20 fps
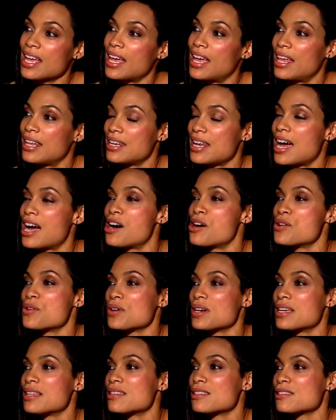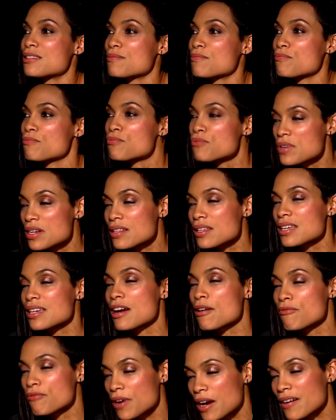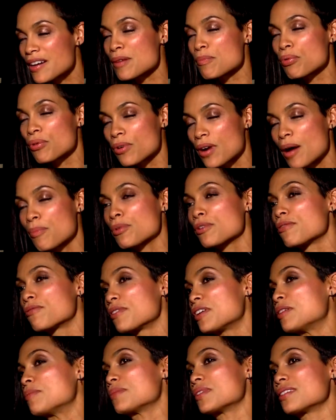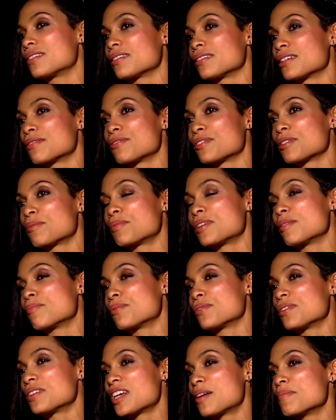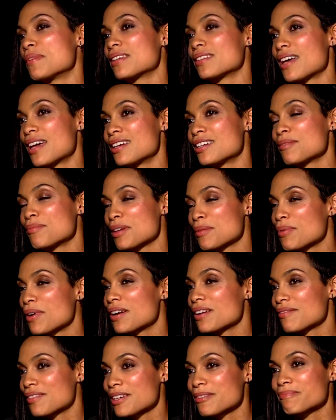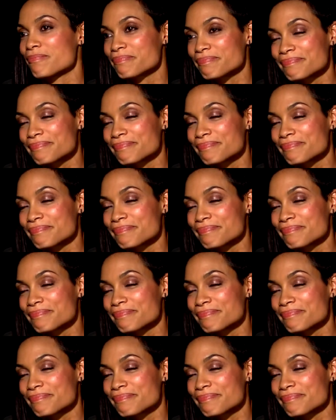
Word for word: And now it's really a very proper film to deliver to people, and I'm excited to be a part of it.